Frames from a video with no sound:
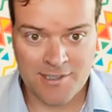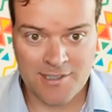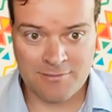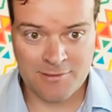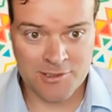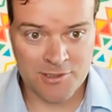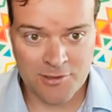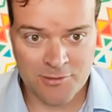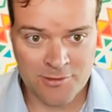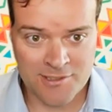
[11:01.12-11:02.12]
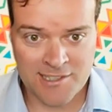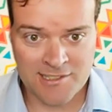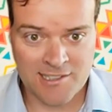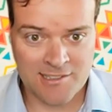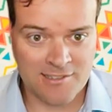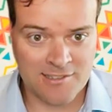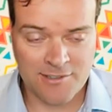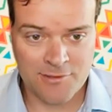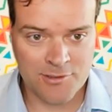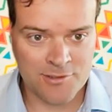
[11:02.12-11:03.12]
Everyone's going to own a Tesla car in the
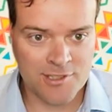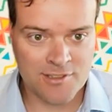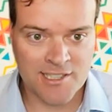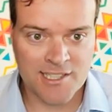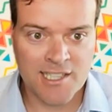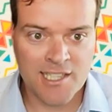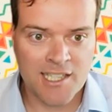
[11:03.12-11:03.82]
future. Like,